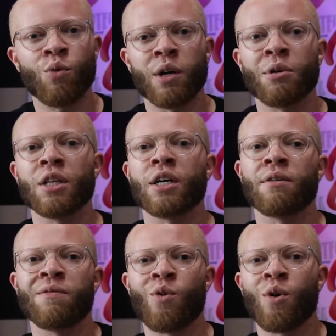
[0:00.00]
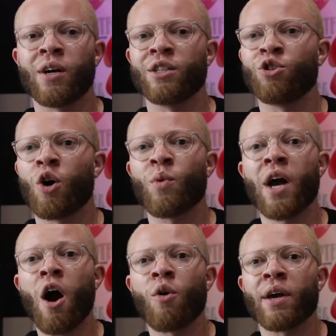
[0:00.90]
you want to be looking for. You know, we
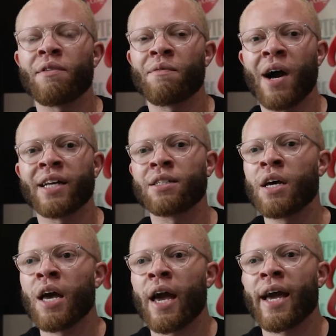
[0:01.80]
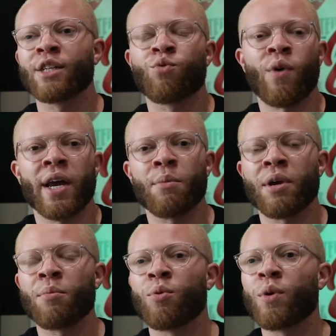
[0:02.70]
all give advice. It's random
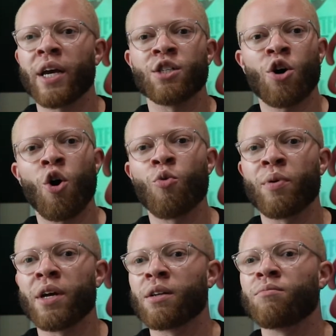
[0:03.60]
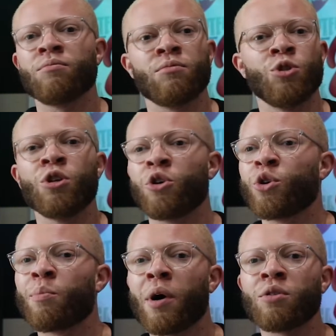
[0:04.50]
people. It's open. You know, you
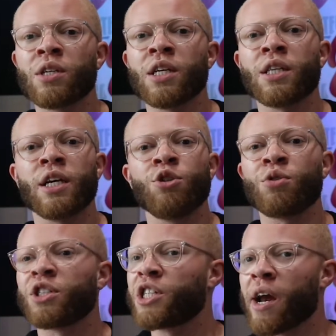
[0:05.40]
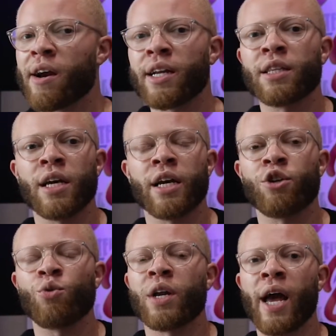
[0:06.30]
can post anything. You can share anything.
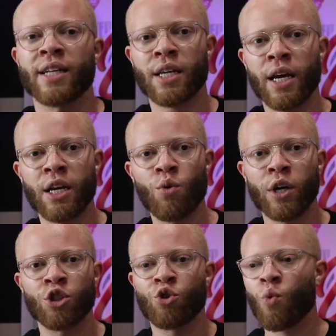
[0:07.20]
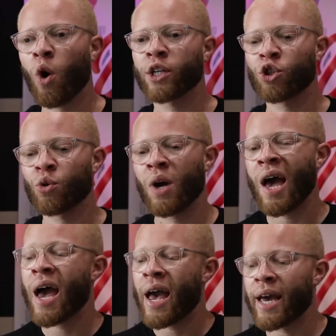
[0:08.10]
You can ask any question you want to.
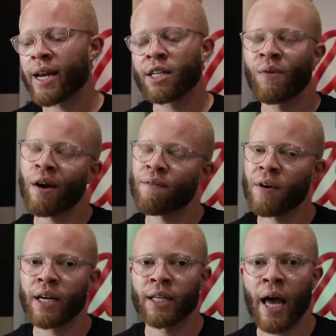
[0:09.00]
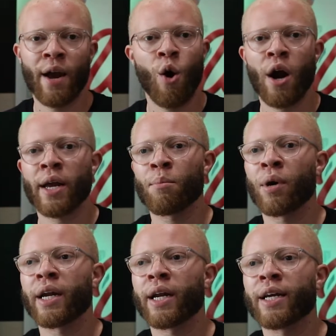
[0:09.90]
It is very fun and lighthearted,
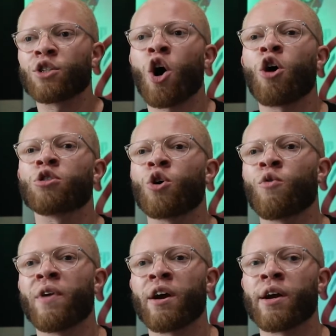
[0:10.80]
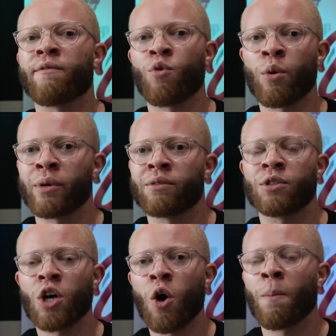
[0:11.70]
but it is also very informative.
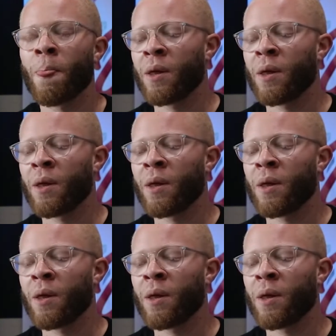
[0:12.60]
So